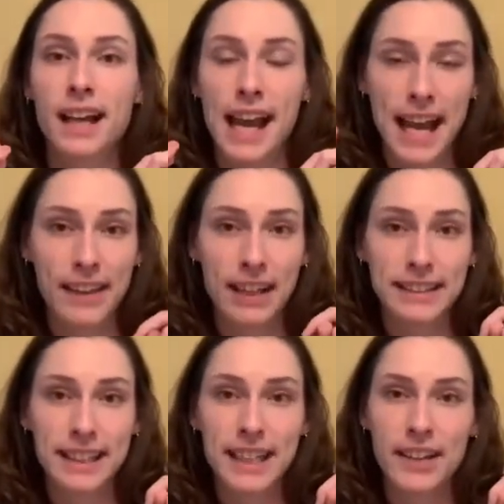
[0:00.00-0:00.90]
And that's
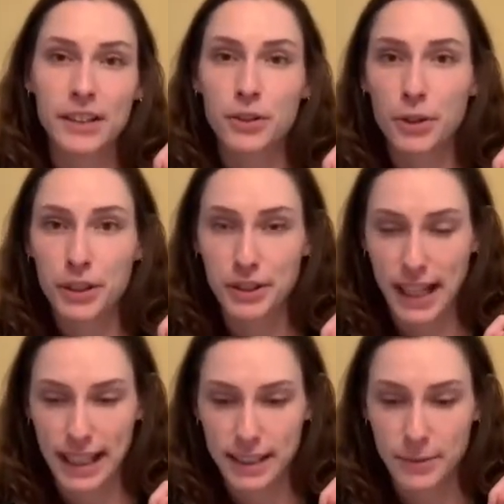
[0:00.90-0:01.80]
it, and then you go to your
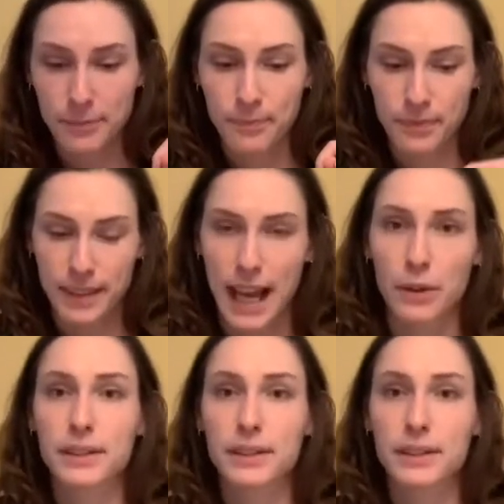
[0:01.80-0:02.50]
class. Now,